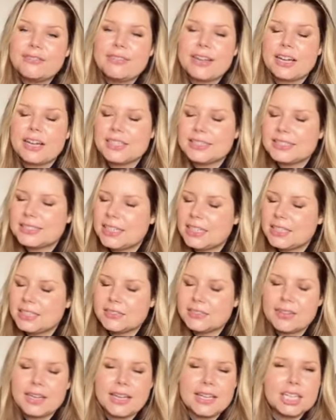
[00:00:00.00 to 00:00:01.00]
very
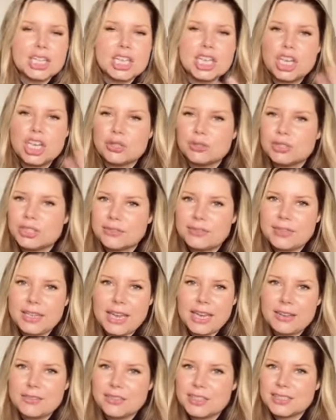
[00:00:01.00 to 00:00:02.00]
satisfying, loads of
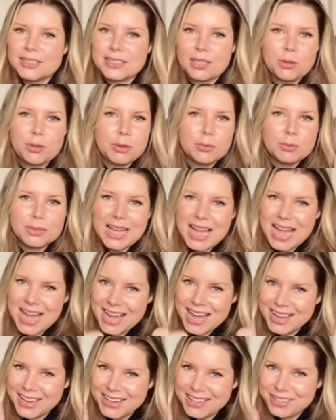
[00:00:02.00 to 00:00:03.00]
flavor, so I would
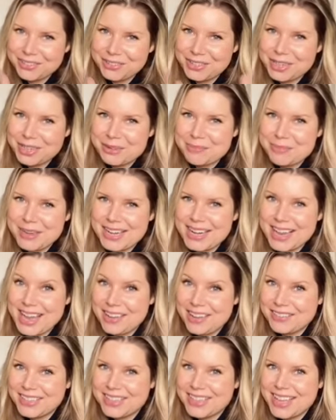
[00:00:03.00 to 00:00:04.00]
highly recommend
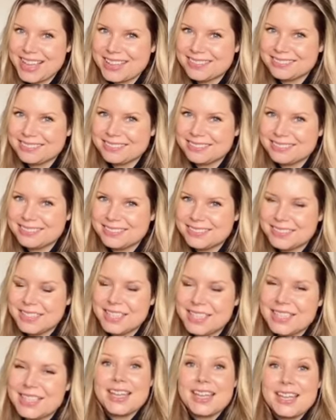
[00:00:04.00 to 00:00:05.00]
having that.
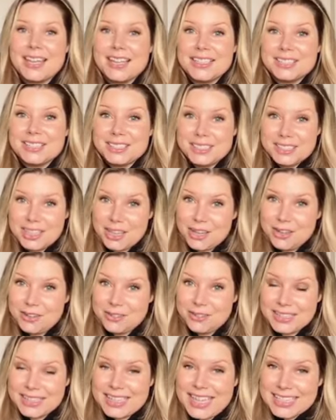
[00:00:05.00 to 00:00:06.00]

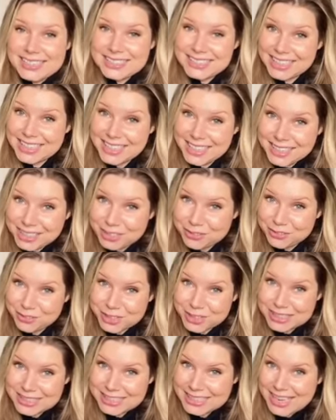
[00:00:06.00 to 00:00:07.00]
So that's it for
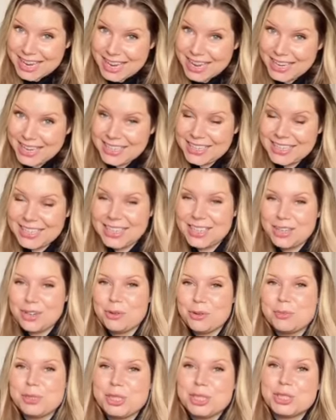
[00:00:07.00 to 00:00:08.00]
today. I
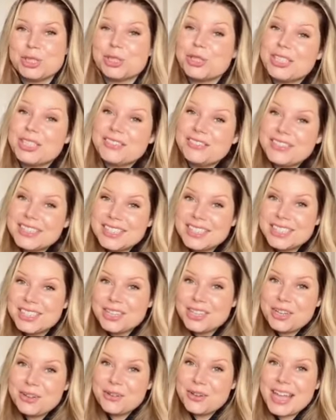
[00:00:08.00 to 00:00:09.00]
hope you enjoyed the
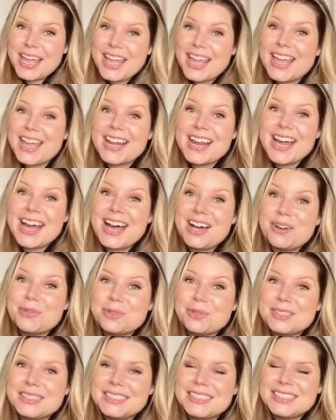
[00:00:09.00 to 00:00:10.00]
video and I
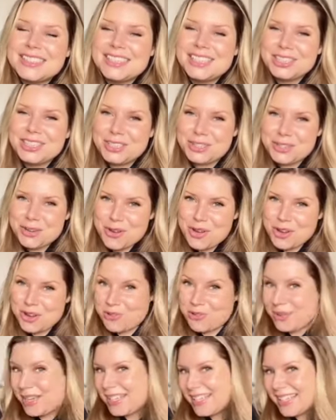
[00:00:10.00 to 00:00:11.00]
will see you on
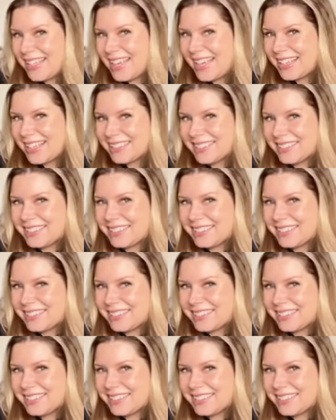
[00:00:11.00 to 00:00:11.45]
Wednesday.